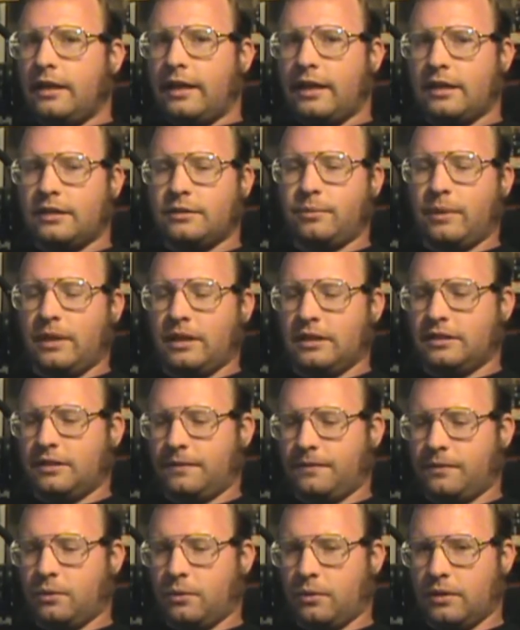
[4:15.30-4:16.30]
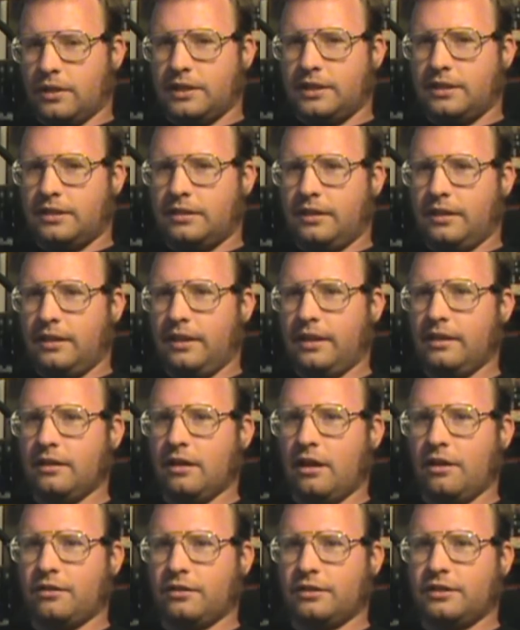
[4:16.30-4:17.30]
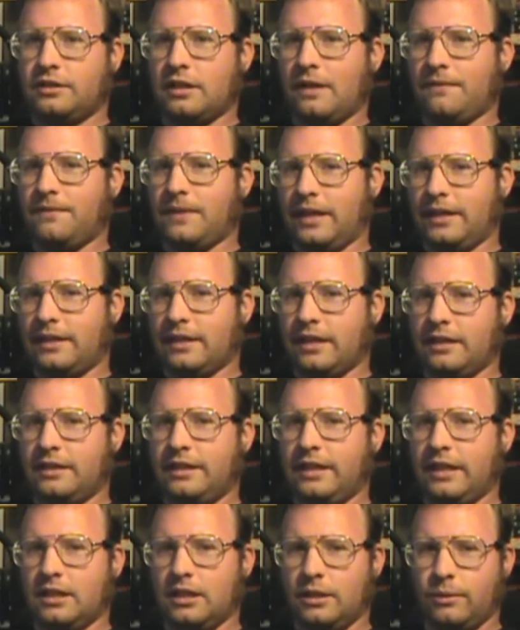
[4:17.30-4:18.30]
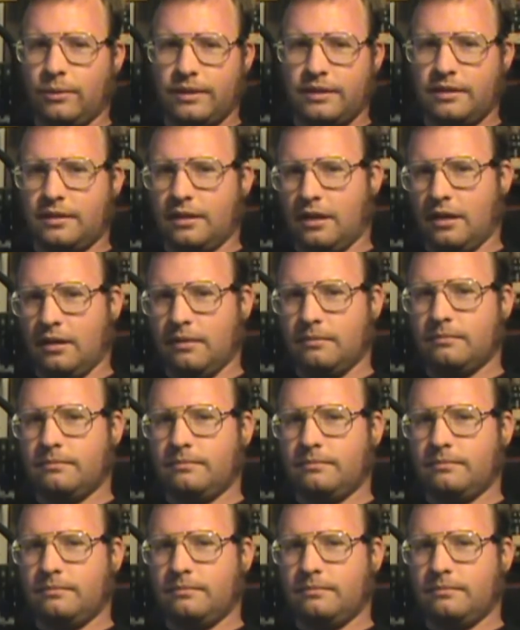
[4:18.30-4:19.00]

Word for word: as well as of course other stuff like uh, dealing with the